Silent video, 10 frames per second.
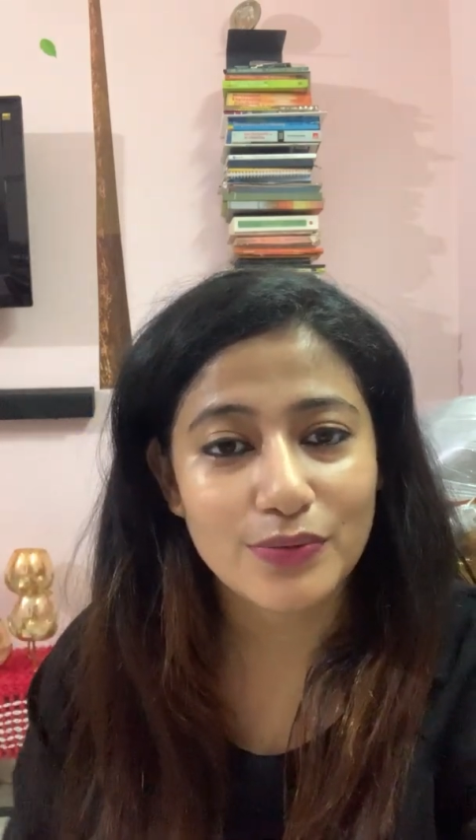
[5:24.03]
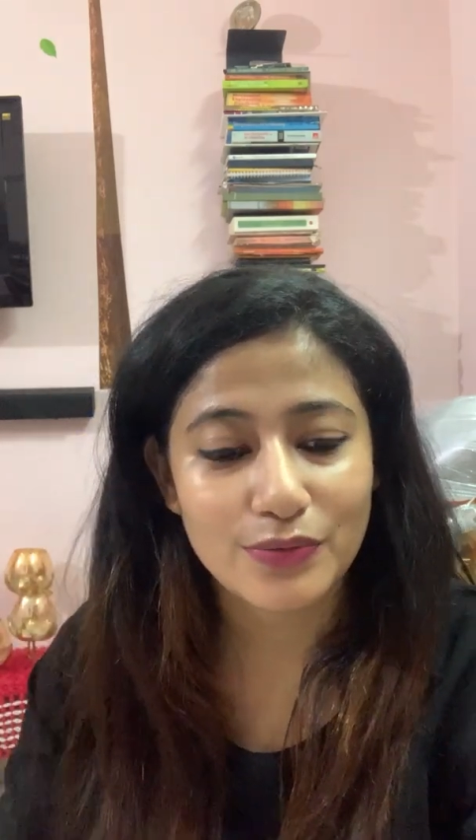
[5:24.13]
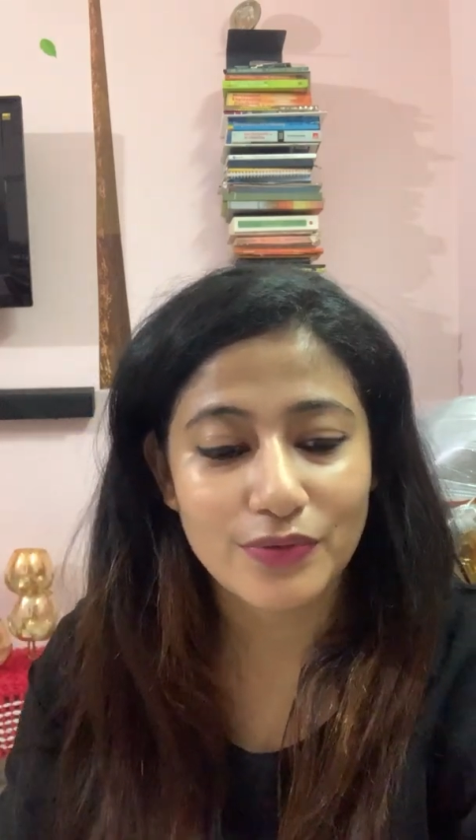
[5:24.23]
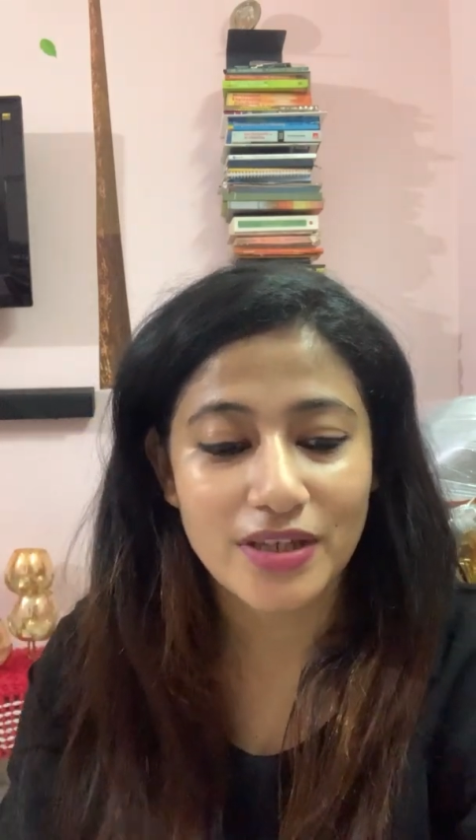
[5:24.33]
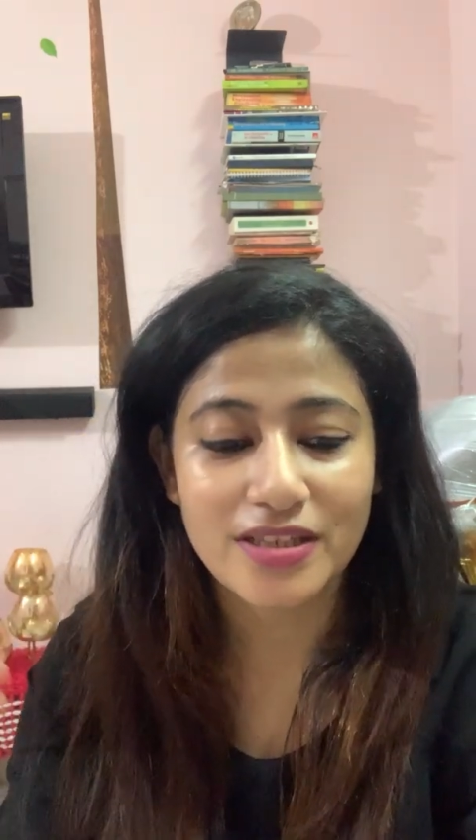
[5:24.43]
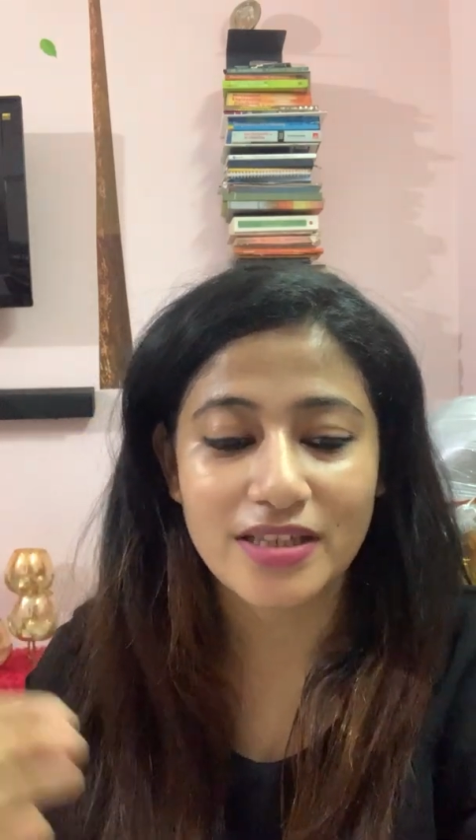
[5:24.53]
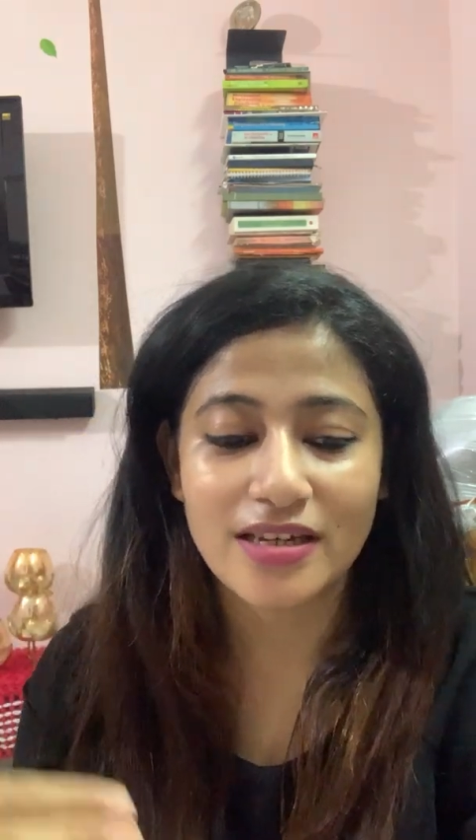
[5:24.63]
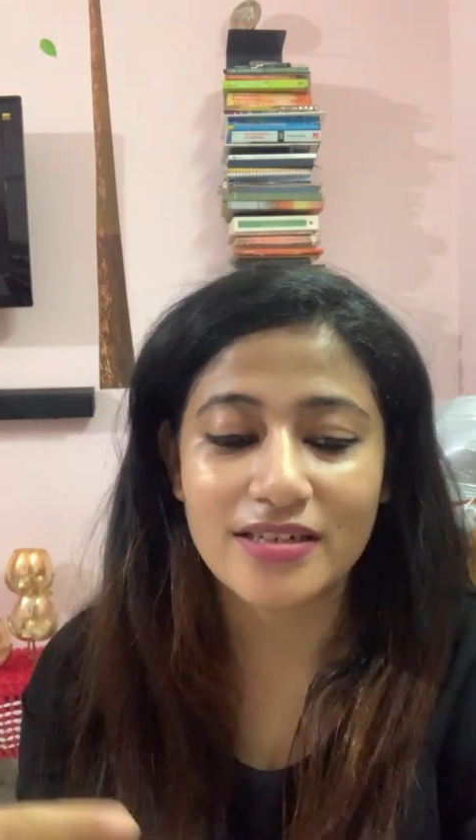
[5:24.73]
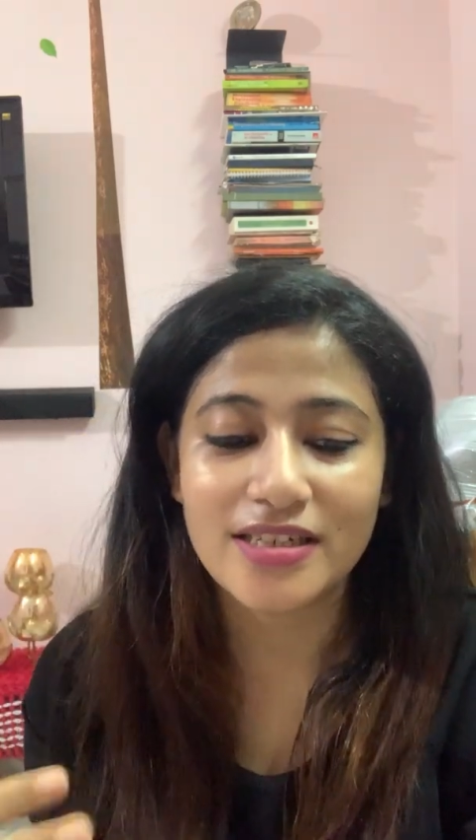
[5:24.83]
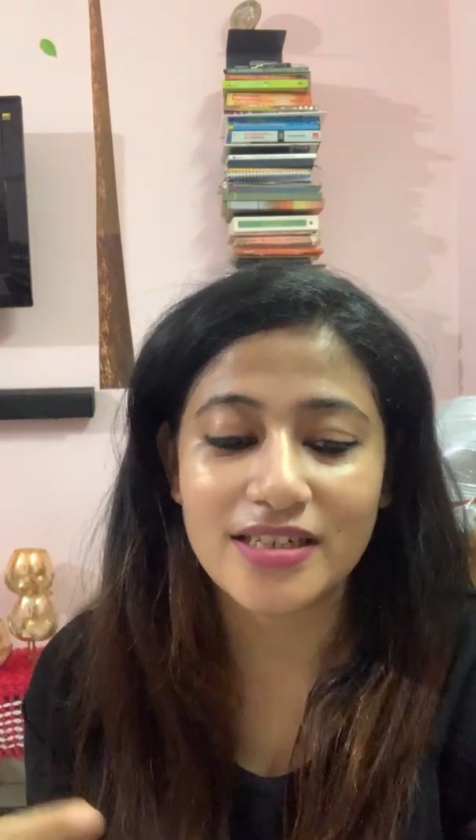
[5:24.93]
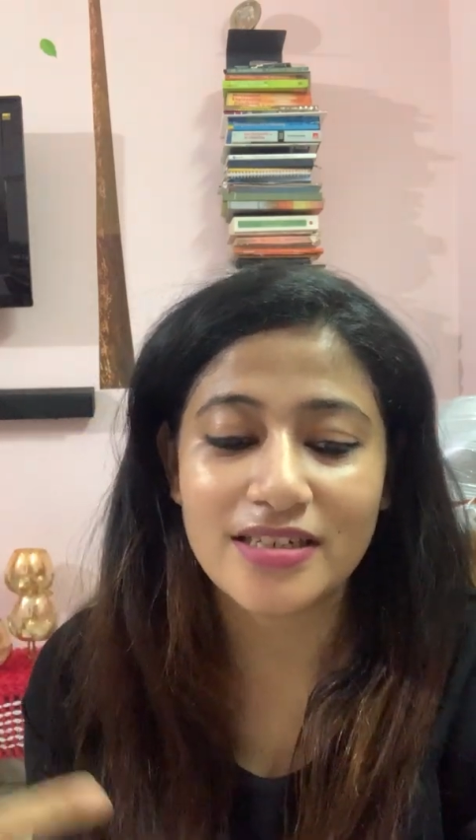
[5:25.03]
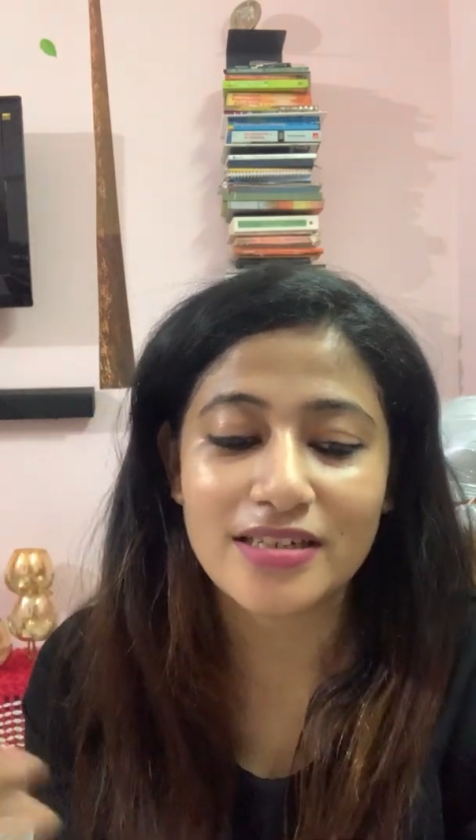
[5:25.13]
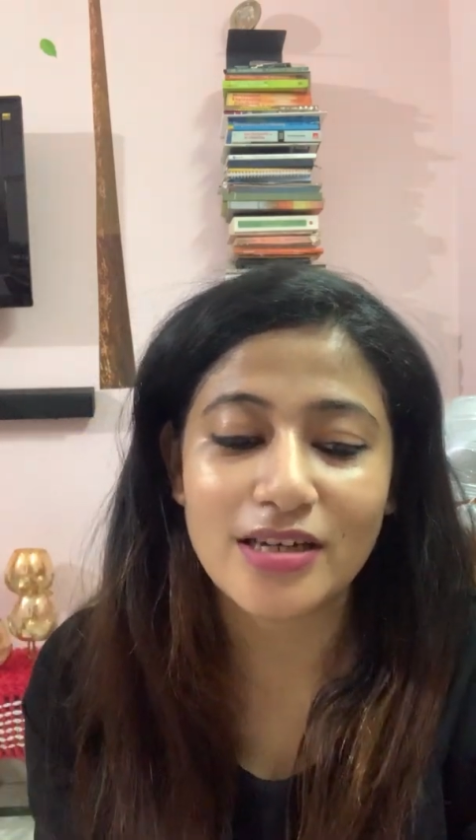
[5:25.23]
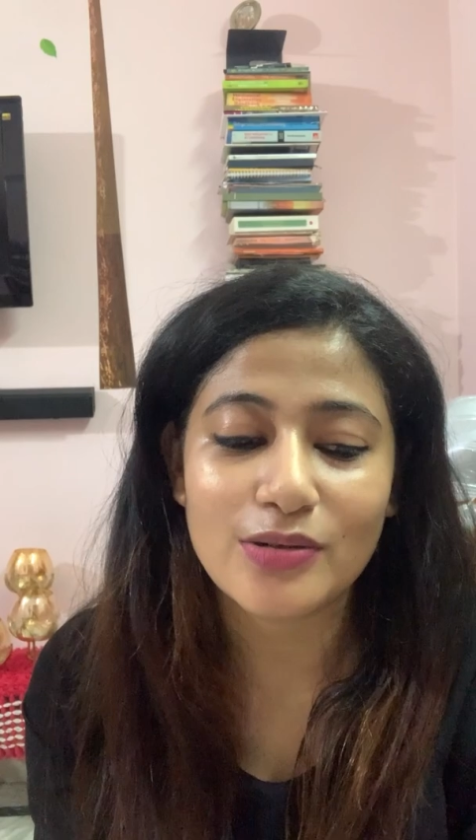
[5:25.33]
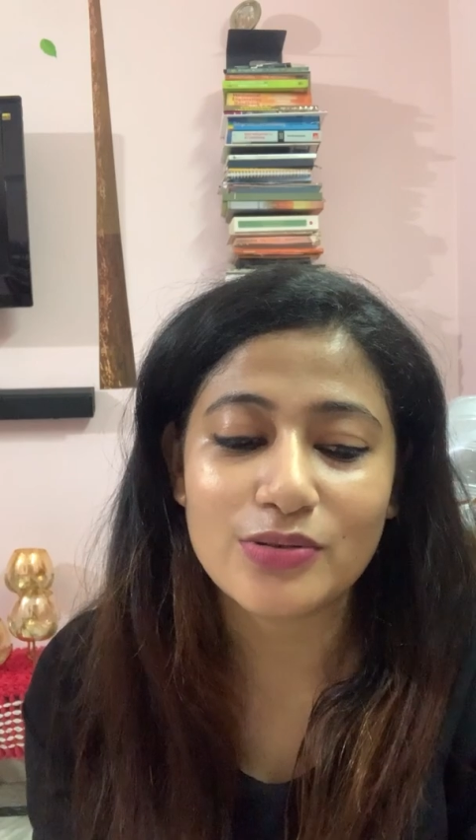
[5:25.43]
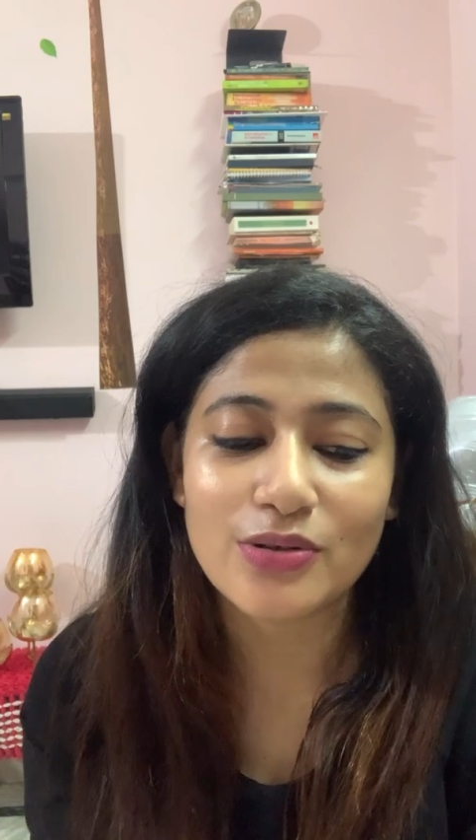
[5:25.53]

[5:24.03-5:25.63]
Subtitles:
when they are taken out